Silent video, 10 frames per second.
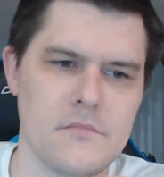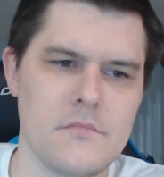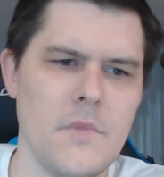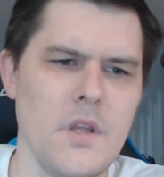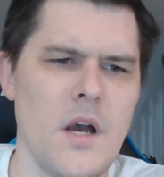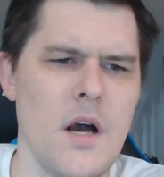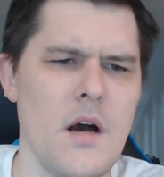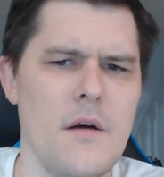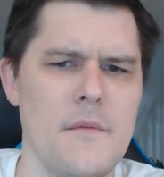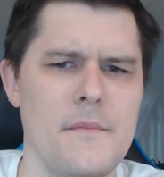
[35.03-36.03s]

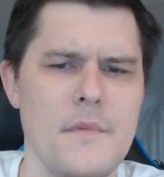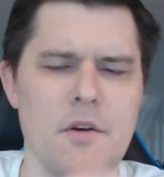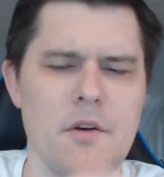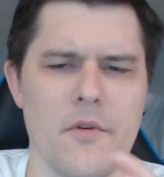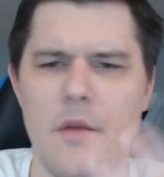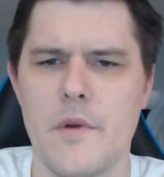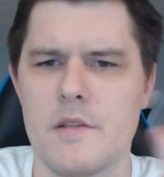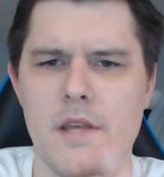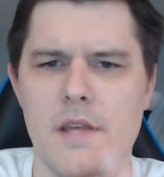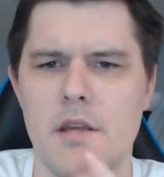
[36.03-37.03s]
to keep it
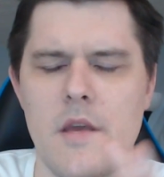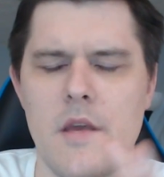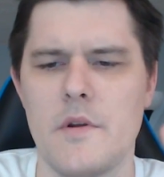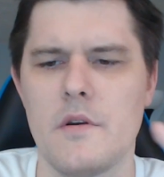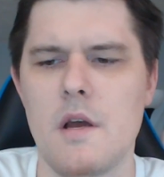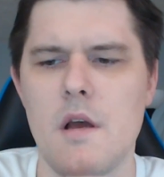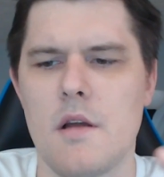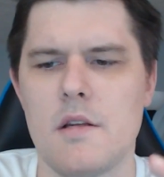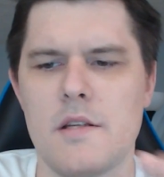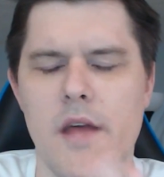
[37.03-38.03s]
concise, keep it
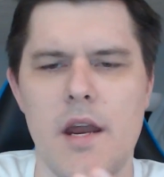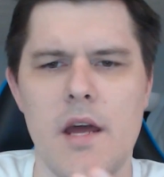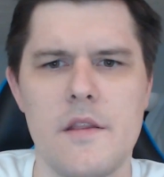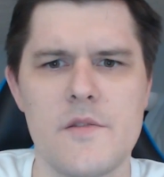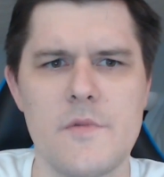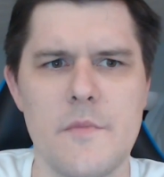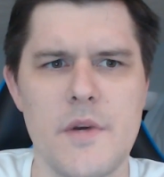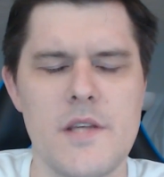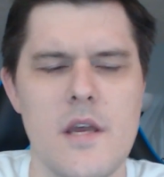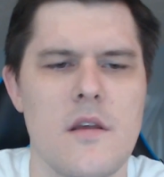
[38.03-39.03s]
to that. This one
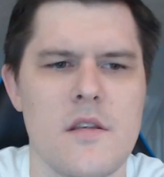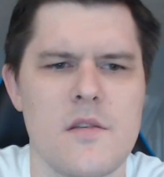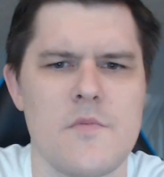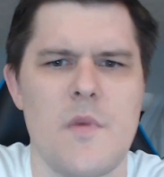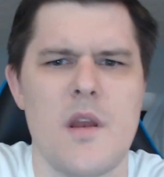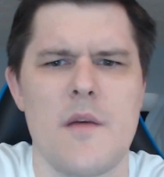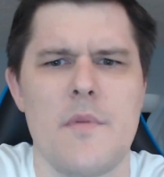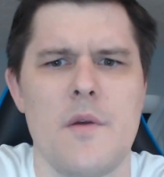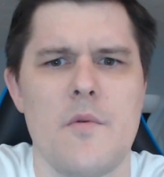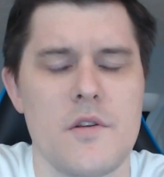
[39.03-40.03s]
may not be
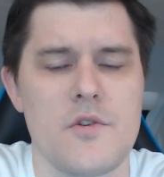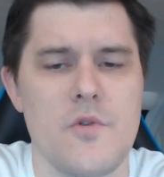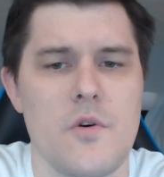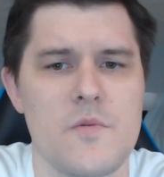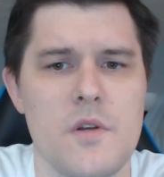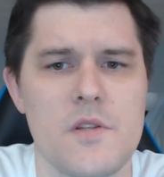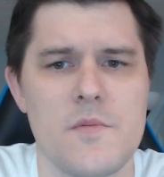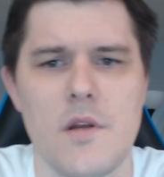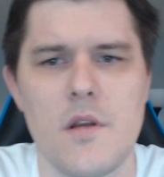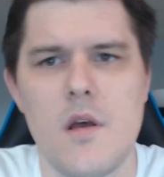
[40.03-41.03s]
one of the shortest ones,
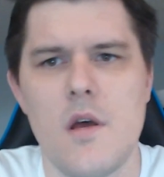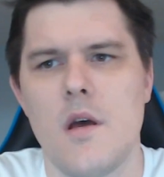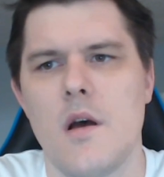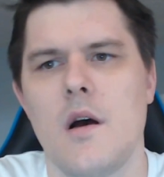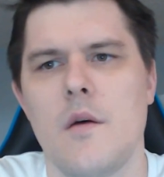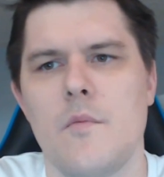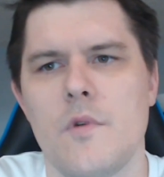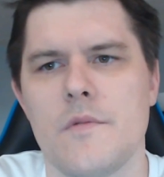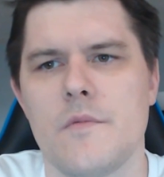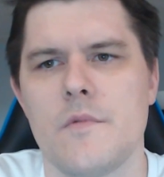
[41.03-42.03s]
but we're
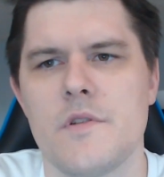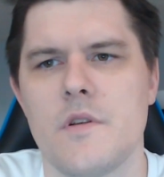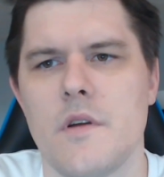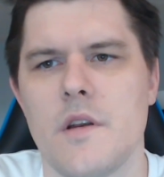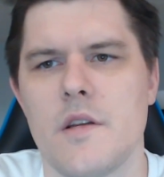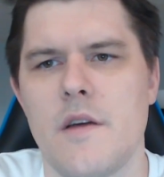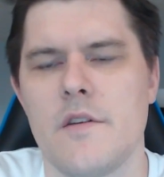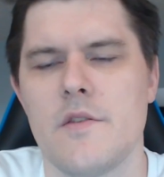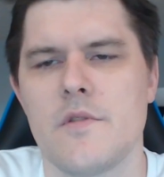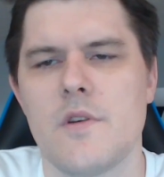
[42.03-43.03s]
still going to dive into
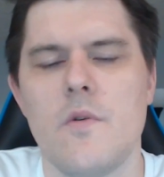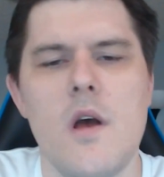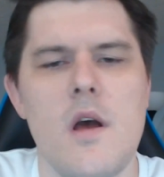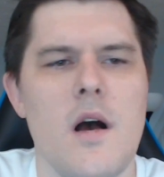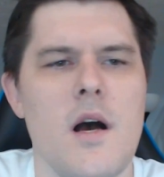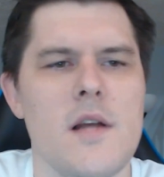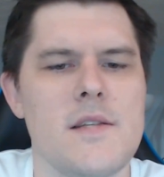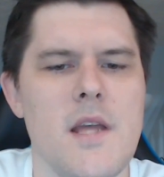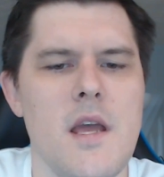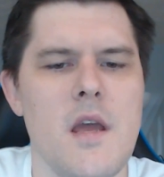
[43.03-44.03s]
it. So
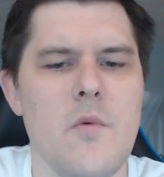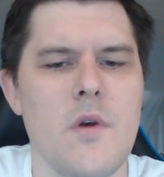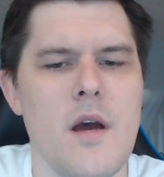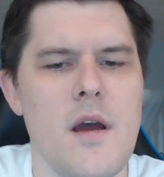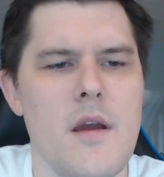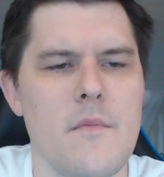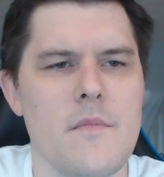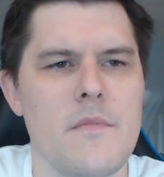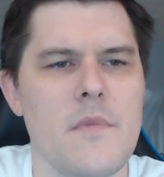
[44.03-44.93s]
today, what I'm